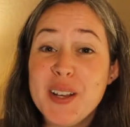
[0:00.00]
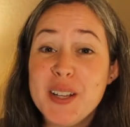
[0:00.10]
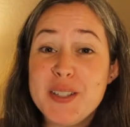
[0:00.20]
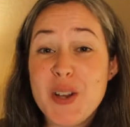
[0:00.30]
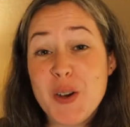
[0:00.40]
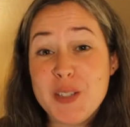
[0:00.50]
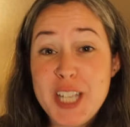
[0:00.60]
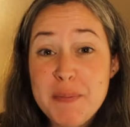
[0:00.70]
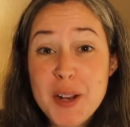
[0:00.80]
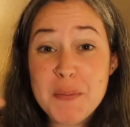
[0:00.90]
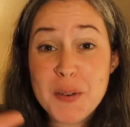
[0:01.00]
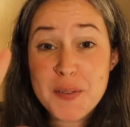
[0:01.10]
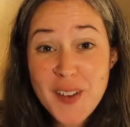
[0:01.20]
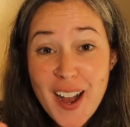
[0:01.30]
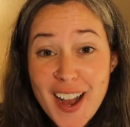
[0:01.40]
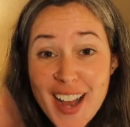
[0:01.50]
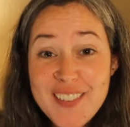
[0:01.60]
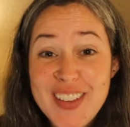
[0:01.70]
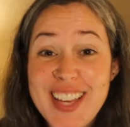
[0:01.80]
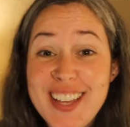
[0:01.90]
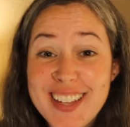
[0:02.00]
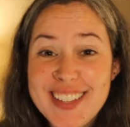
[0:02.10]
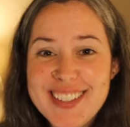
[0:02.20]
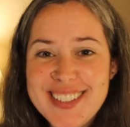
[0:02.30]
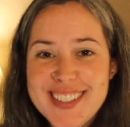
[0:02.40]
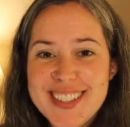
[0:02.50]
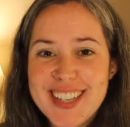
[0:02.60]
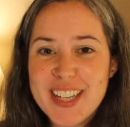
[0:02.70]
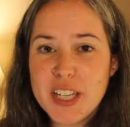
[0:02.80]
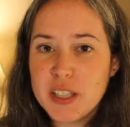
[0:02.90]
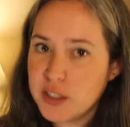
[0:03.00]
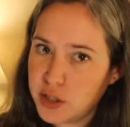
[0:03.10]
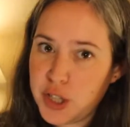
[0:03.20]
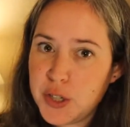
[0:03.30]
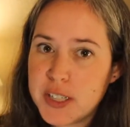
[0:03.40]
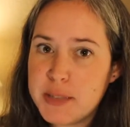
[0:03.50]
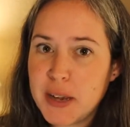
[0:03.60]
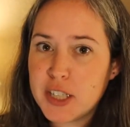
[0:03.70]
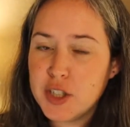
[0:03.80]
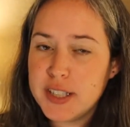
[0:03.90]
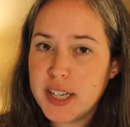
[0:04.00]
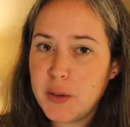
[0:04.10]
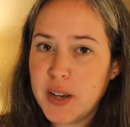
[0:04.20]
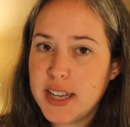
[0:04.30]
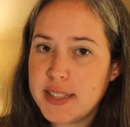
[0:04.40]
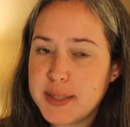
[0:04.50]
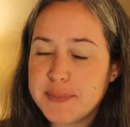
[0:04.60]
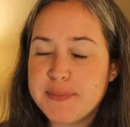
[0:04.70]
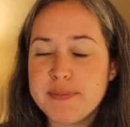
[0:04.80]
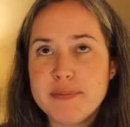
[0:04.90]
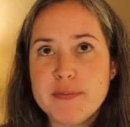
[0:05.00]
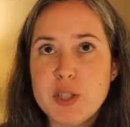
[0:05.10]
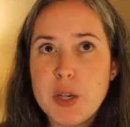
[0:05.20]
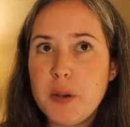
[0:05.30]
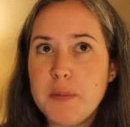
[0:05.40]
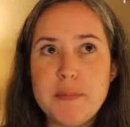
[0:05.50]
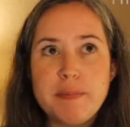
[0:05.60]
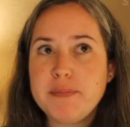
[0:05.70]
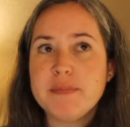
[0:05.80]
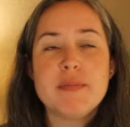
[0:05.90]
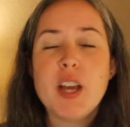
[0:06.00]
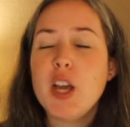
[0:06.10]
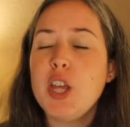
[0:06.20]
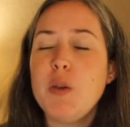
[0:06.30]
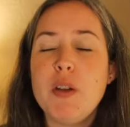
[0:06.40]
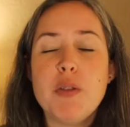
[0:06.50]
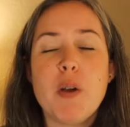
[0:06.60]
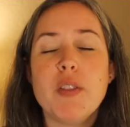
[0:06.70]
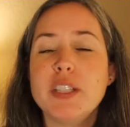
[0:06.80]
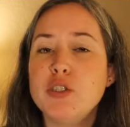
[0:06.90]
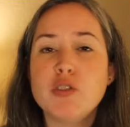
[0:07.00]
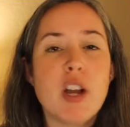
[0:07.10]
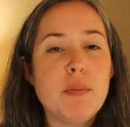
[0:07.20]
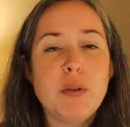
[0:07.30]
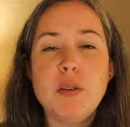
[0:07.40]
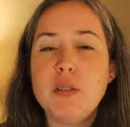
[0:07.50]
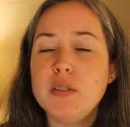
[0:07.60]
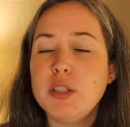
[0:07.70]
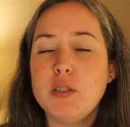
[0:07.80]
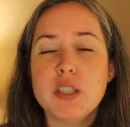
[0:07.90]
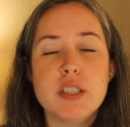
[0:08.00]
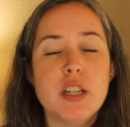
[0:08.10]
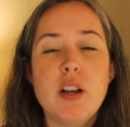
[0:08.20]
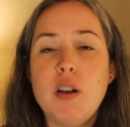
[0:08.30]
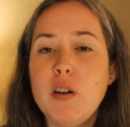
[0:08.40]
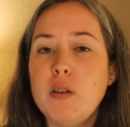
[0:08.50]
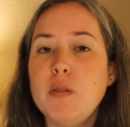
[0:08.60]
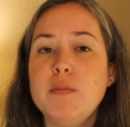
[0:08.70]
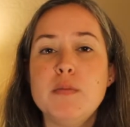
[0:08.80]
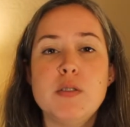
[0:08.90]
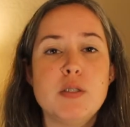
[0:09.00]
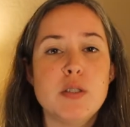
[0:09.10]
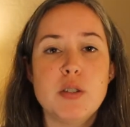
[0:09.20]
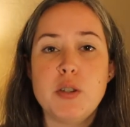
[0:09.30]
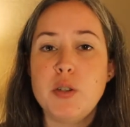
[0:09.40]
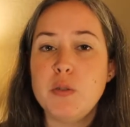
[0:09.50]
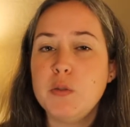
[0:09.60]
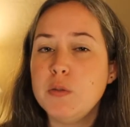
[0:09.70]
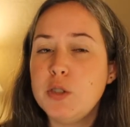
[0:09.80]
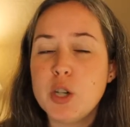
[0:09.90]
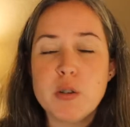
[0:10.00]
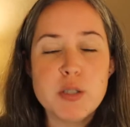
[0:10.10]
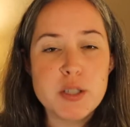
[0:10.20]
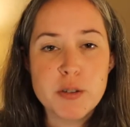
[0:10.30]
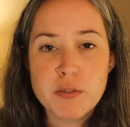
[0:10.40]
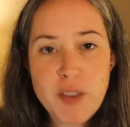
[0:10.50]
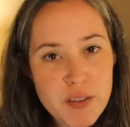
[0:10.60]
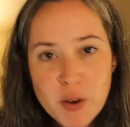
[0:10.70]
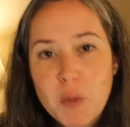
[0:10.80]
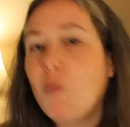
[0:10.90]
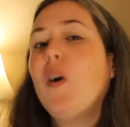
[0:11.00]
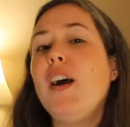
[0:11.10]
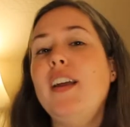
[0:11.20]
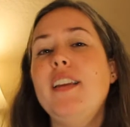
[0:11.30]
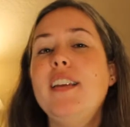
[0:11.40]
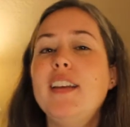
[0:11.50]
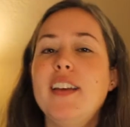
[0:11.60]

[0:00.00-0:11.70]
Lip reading: So tip number 5 is do your inspections anyways. So you went through all this trouble, you looked at homes, you chose your favorite one,